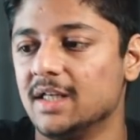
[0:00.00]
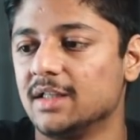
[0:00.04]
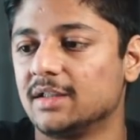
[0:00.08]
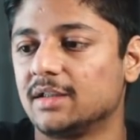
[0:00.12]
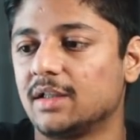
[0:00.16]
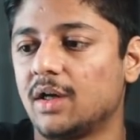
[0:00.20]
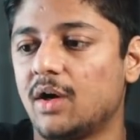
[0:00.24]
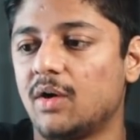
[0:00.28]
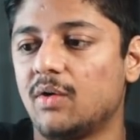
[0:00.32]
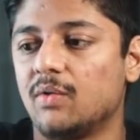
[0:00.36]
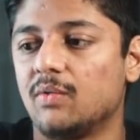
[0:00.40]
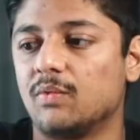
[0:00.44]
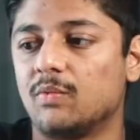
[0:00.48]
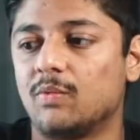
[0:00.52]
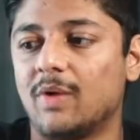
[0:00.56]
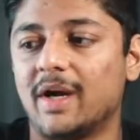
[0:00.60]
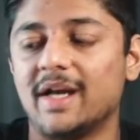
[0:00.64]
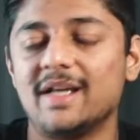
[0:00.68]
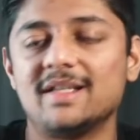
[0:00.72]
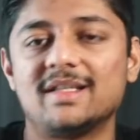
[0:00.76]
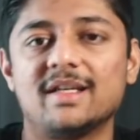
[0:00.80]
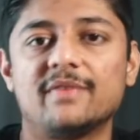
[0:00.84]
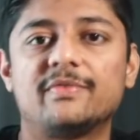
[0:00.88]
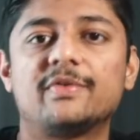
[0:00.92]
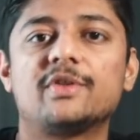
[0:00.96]
Now, why
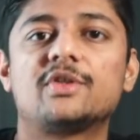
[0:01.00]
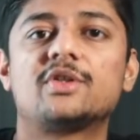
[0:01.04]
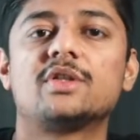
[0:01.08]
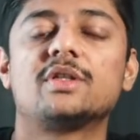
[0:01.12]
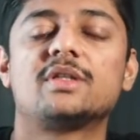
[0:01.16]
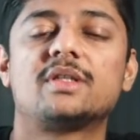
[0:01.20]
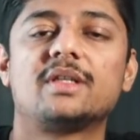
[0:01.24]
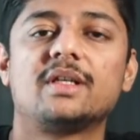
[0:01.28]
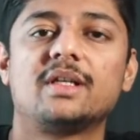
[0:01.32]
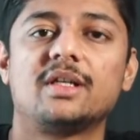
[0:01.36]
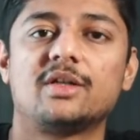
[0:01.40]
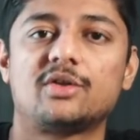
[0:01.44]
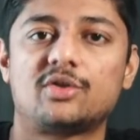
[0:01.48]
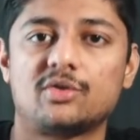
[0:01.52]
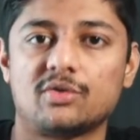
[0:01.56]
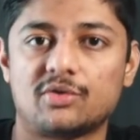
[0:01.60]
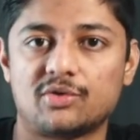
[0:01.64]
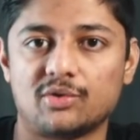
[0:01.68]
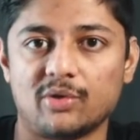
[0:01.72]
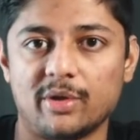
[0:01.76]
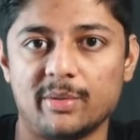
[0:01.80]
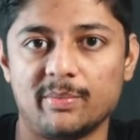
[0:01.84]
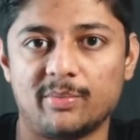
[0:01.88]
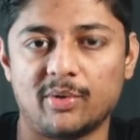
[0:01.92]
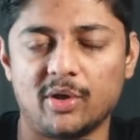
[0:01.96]
is efficiency ratio
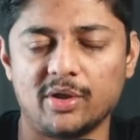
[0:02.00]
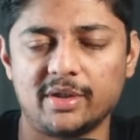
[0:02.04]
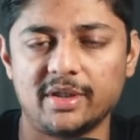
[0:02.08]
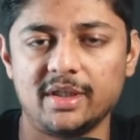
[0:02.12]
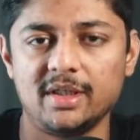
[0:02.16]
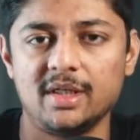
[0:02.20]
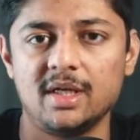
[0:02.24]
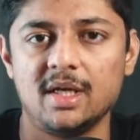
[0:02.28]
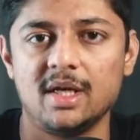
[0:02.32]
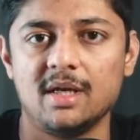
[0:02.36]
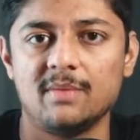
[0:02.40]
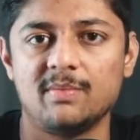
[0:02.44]
so important?